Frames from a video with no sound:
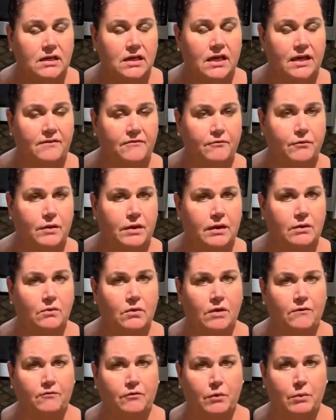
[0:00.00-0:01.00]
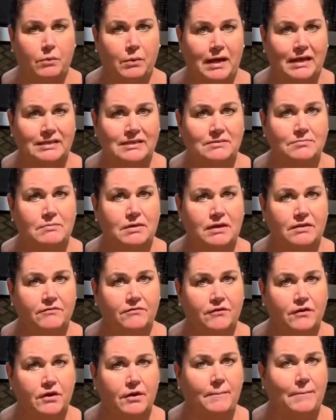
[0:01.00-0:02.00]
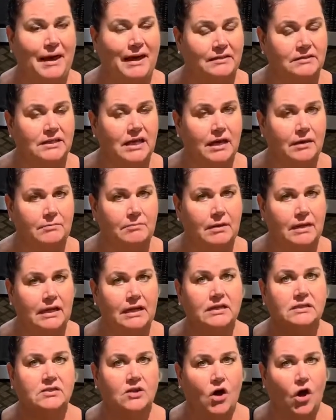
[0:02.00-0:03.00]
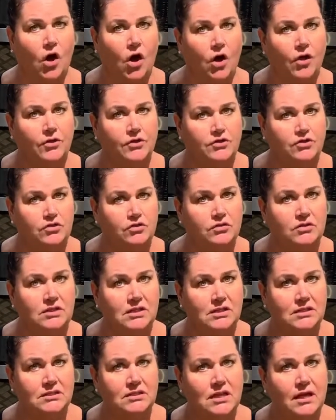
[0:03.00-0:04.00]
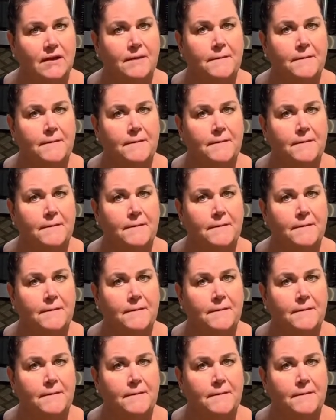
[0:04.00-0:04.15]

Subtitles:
If we rest meat for about 10 minutes, all the juices